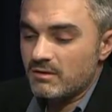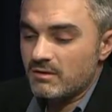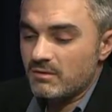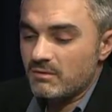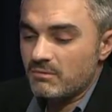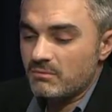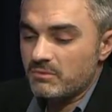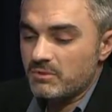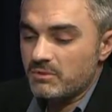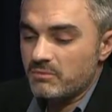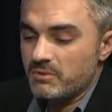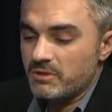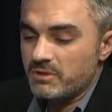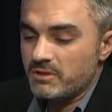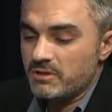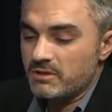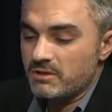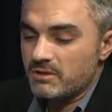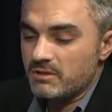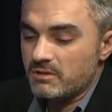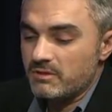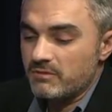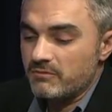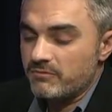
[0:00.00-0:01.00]
we want
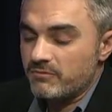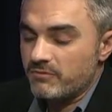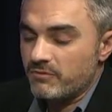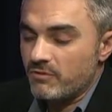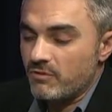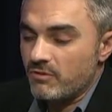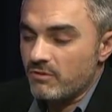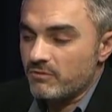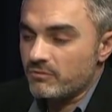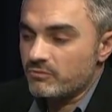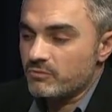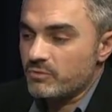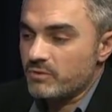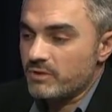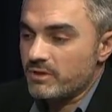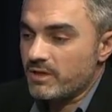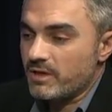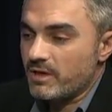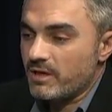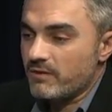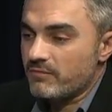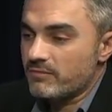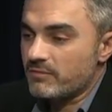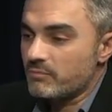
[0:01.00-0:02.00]
to
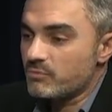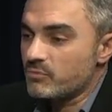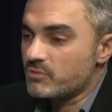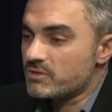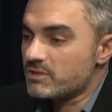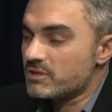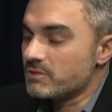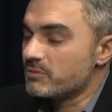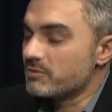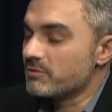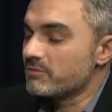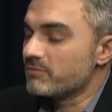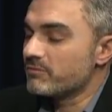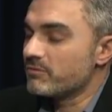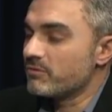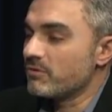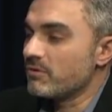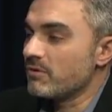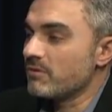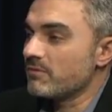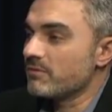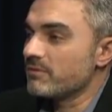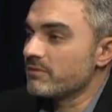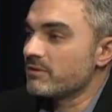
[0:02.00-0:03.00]
have the Muslim
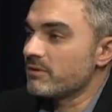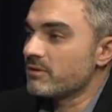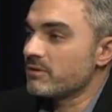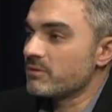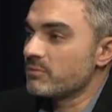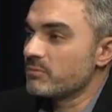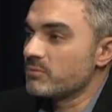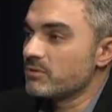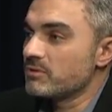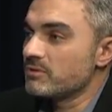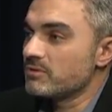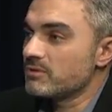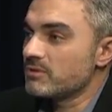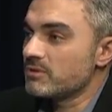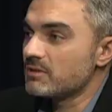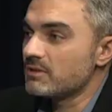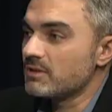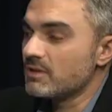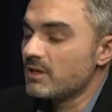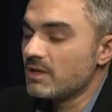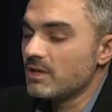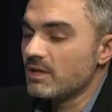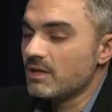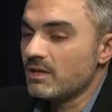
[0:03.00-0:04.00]
involved in the
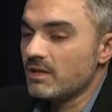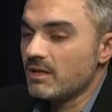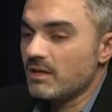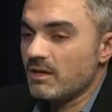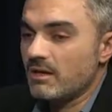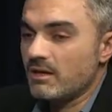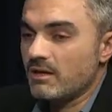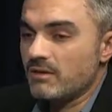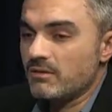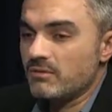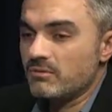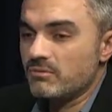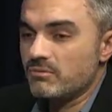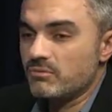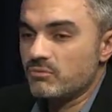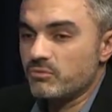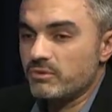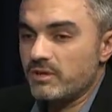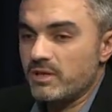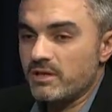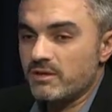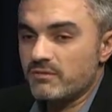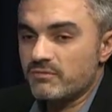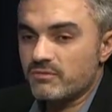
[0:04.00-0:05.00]
community and
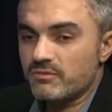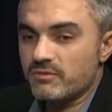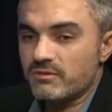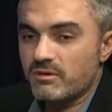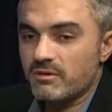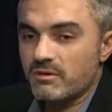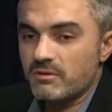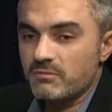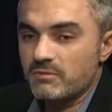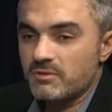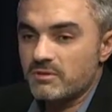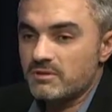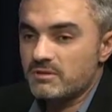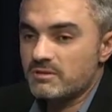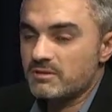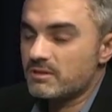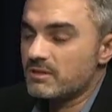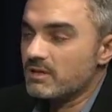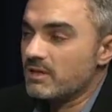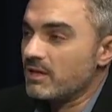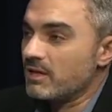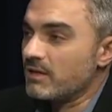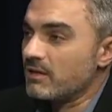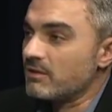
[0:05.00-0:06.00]
donate for the
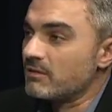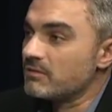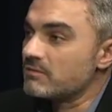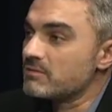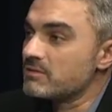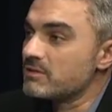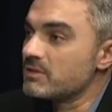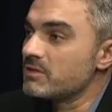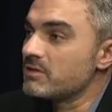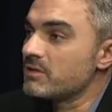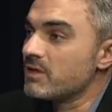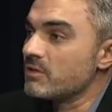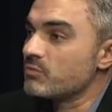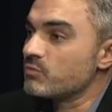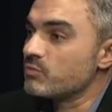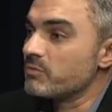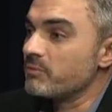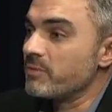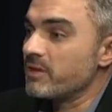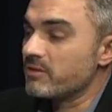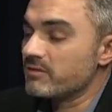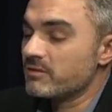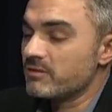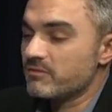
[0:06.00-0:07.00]
community and see that we
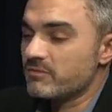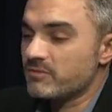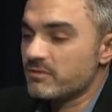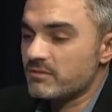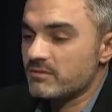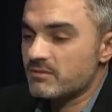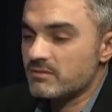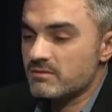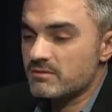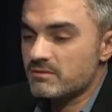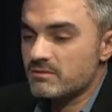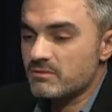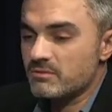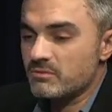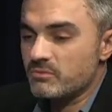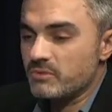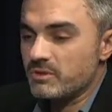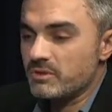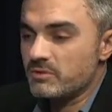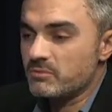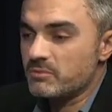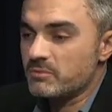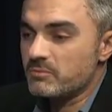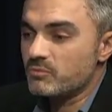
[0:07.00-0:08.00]
make difference. So
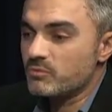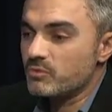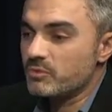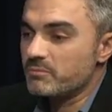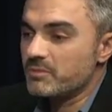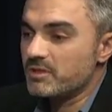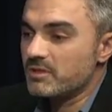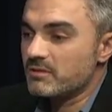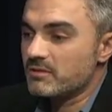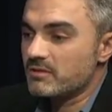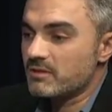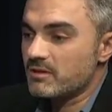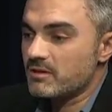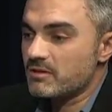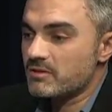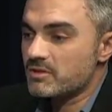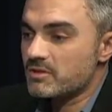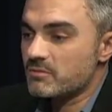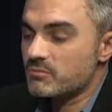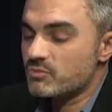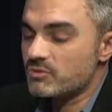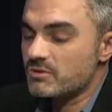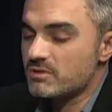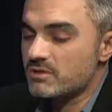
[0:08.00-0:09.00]
we've been
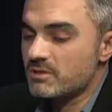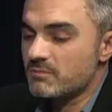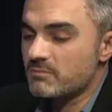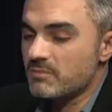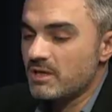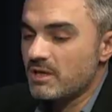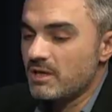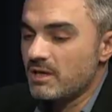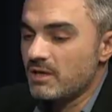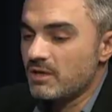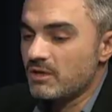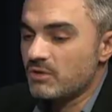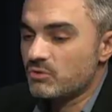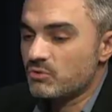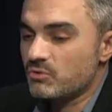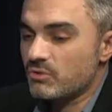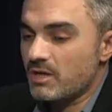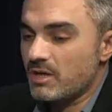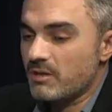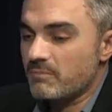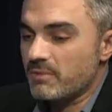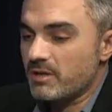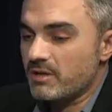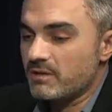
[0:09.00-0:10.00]
encouraging Muslims to
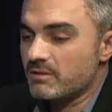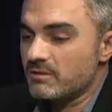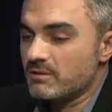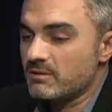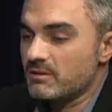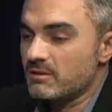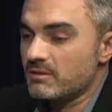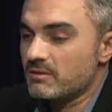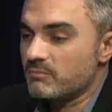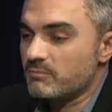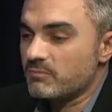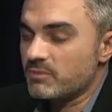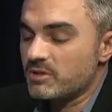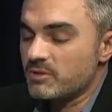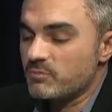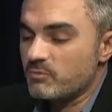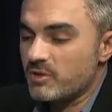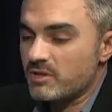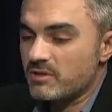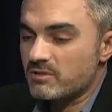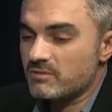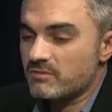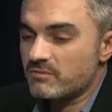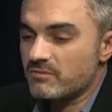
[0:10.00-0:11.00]
come and be
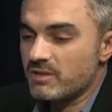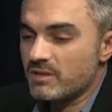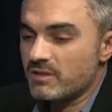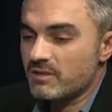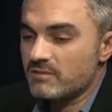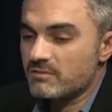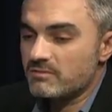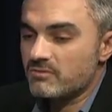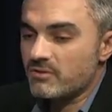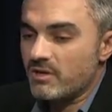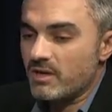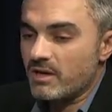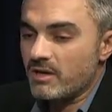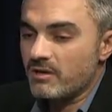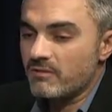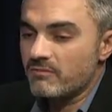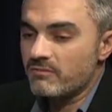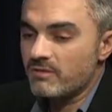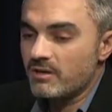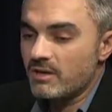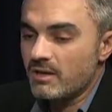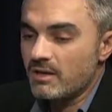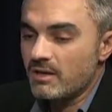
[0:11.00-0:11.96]
part of that drive,